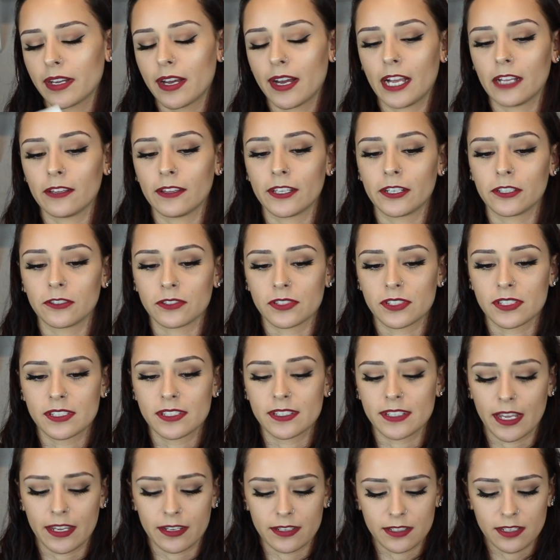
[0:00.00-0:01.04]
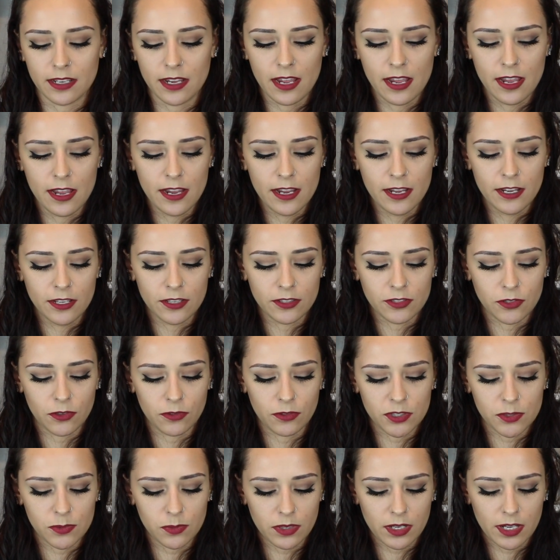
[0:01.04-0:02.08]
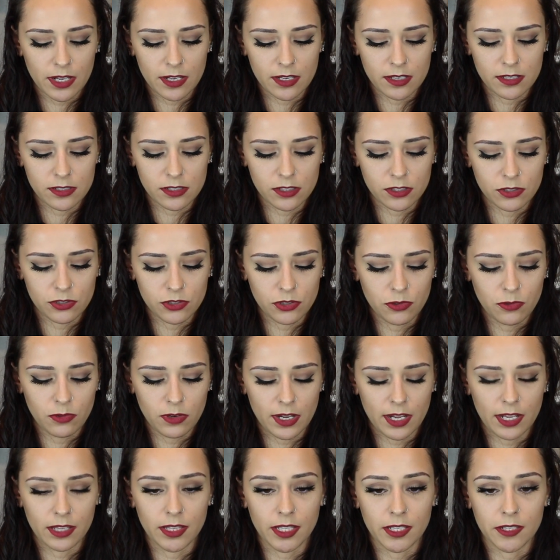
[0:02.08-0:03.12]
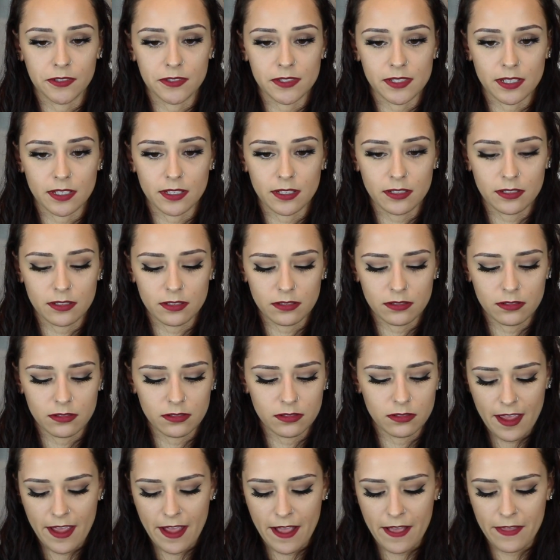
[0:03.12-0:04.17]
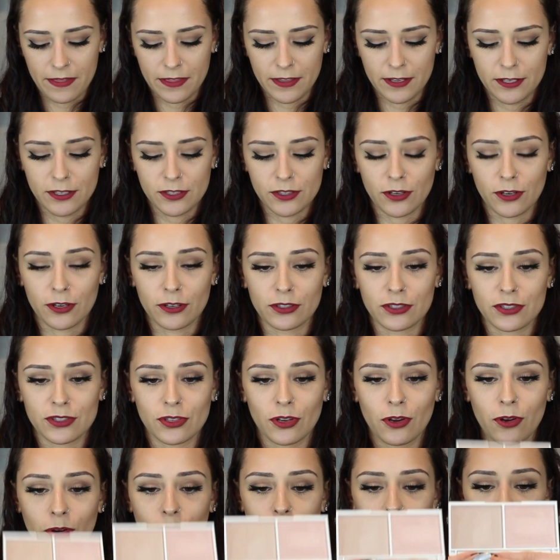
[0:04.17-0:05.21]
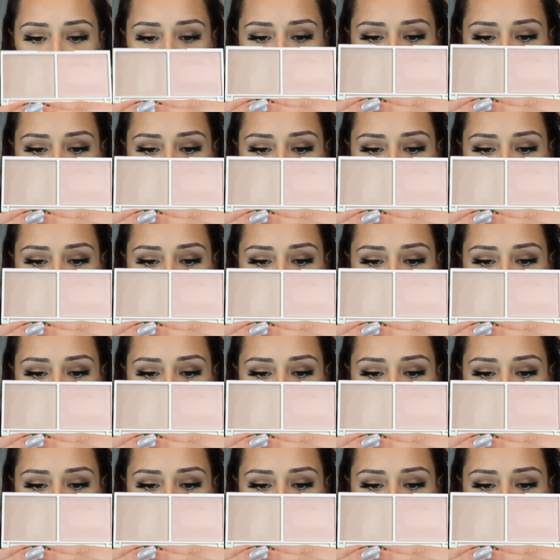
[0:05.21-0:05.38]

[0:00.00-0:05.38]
Highlighter Set. So this one has 2 highlighters in it, and these are so